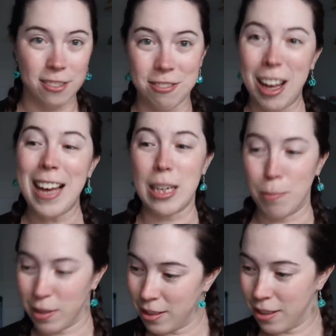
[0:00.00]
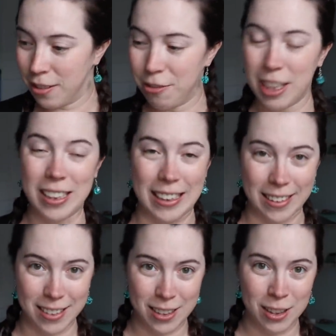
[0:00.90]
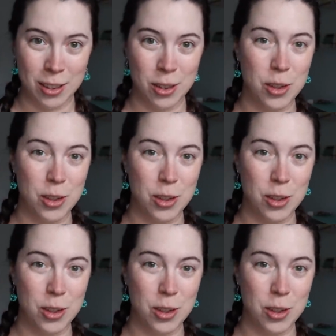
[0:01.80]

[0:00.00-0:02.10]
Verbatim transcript: vibes, feelings.